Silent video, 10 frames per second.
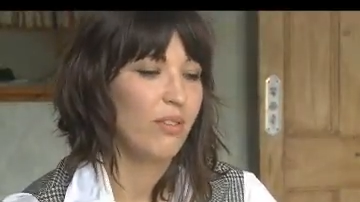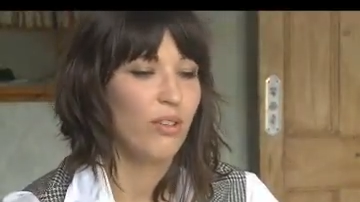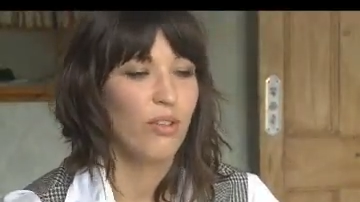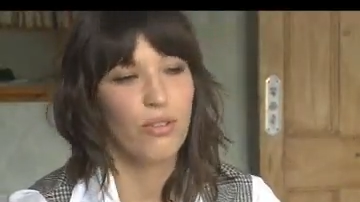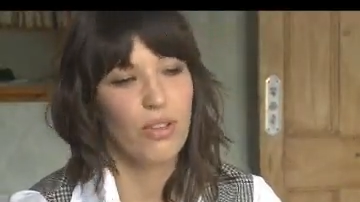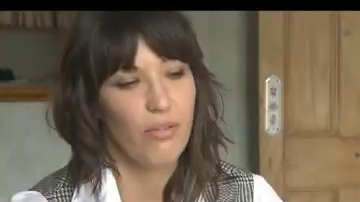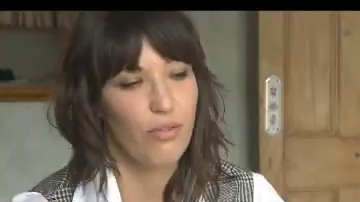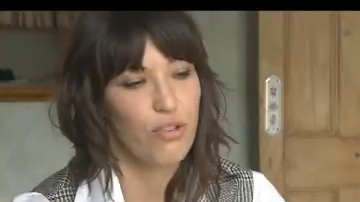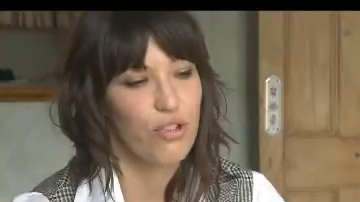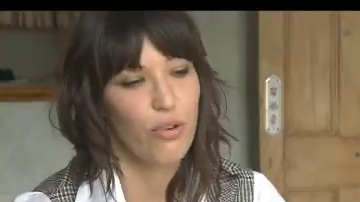you know,
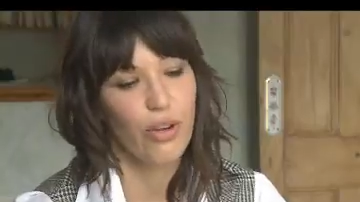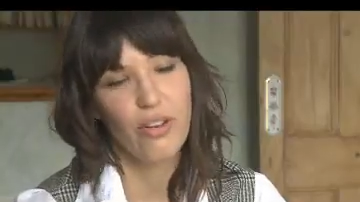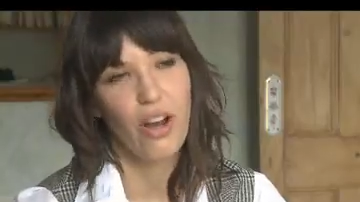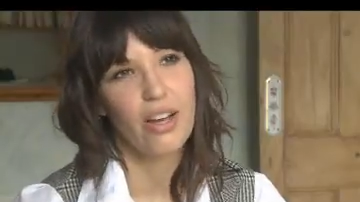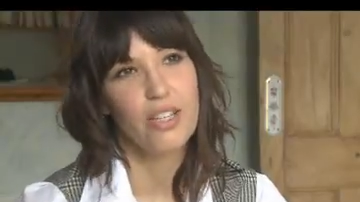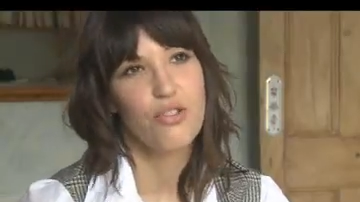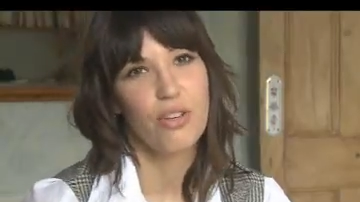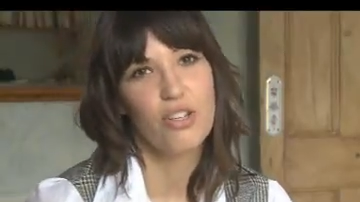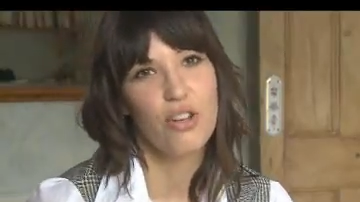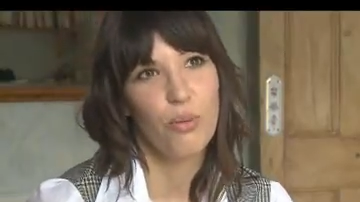if you just go in a high
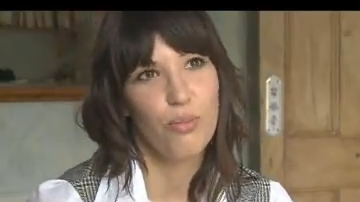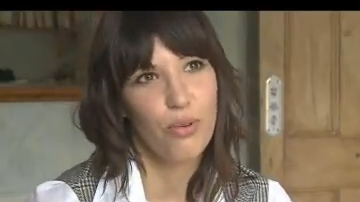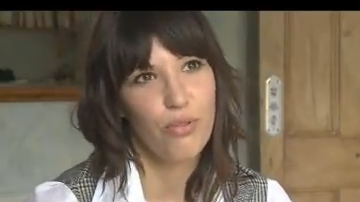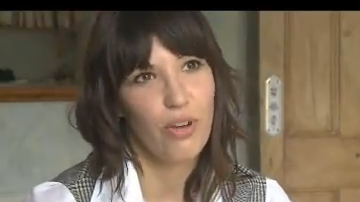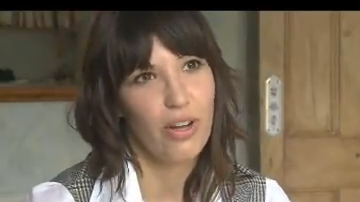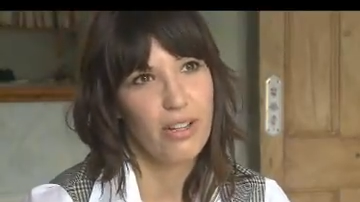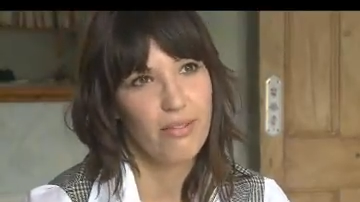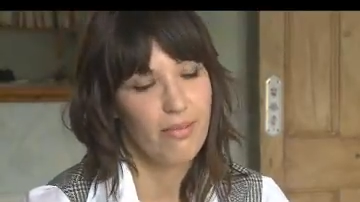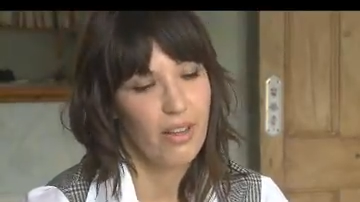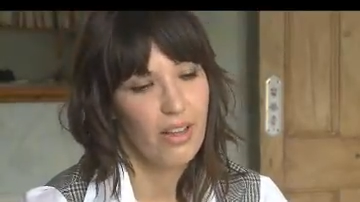street shop, you'll
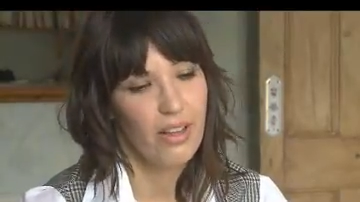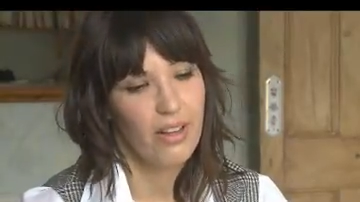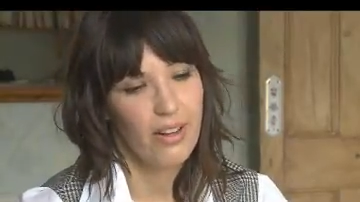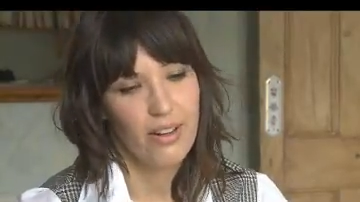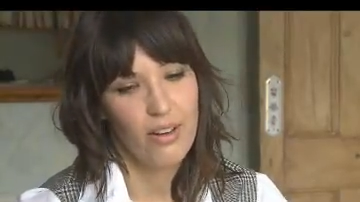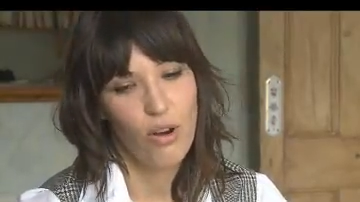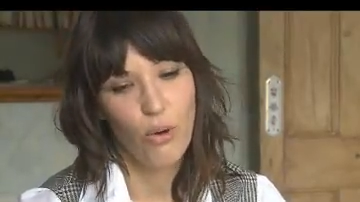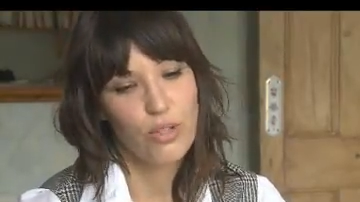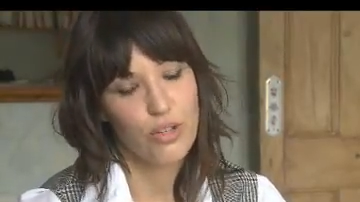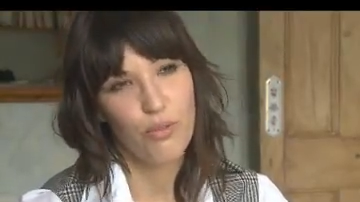find
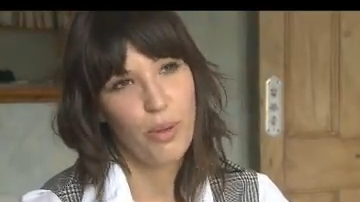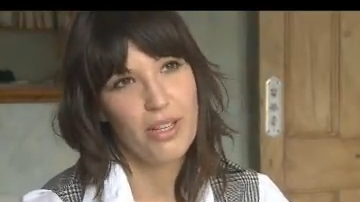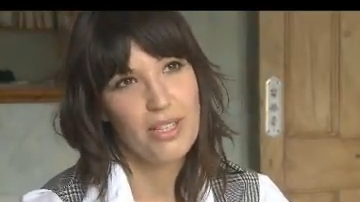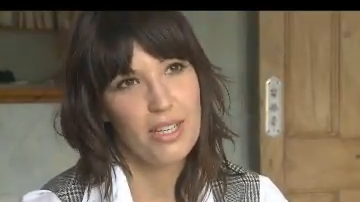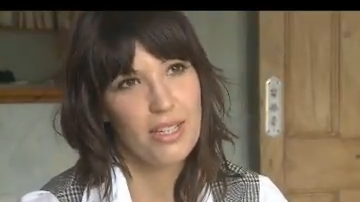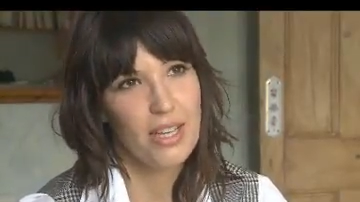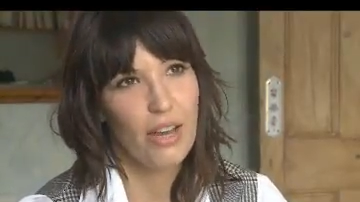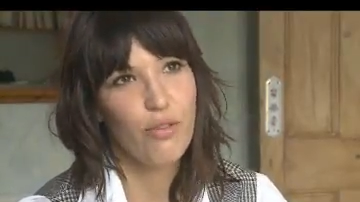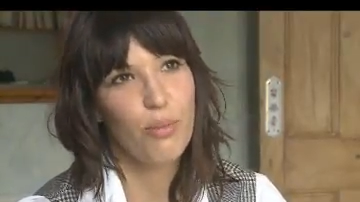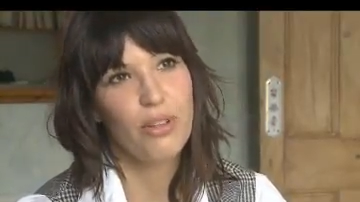loads of pieces.
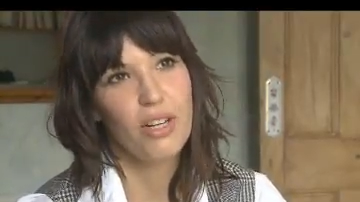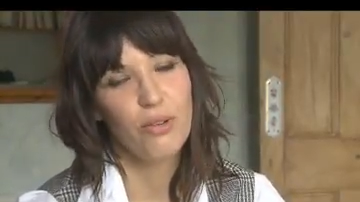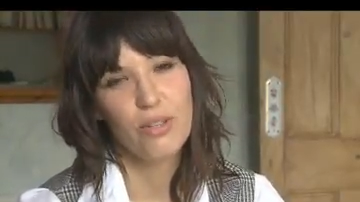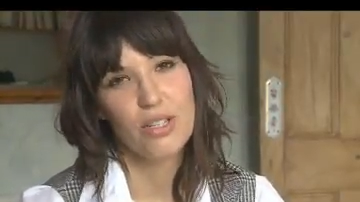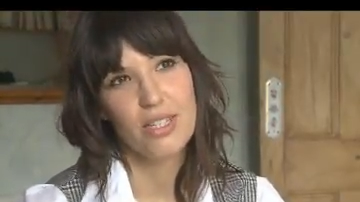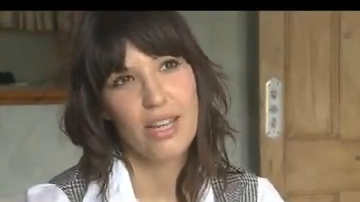Everybody looks the